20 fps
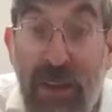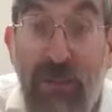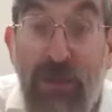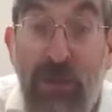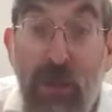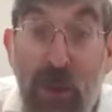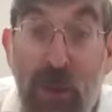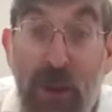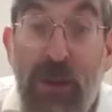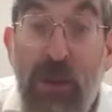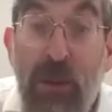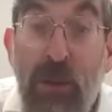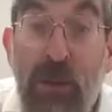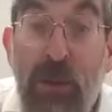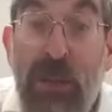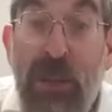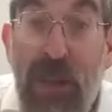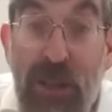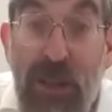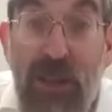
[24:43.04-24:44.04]
if you want to know
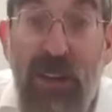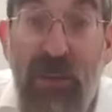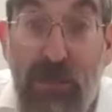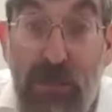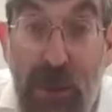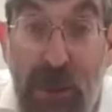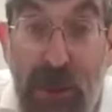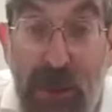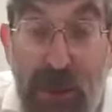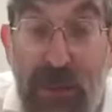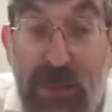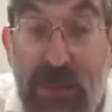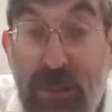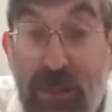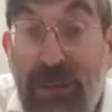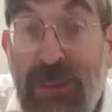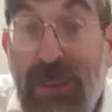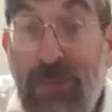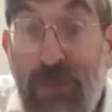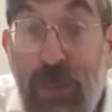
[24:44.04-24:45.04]
a kinyan of bia, there's
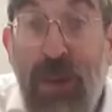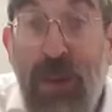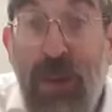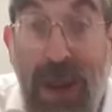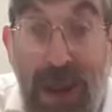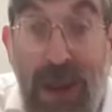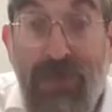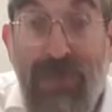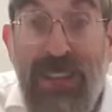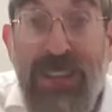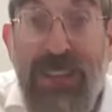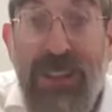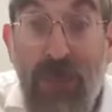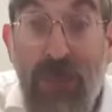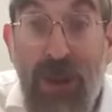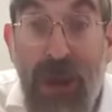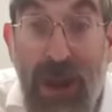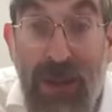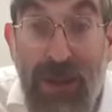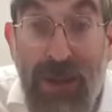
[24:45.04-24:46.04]
nothing more obvious
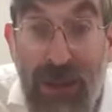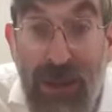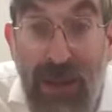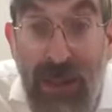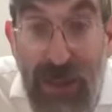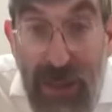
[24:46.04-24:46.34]
than what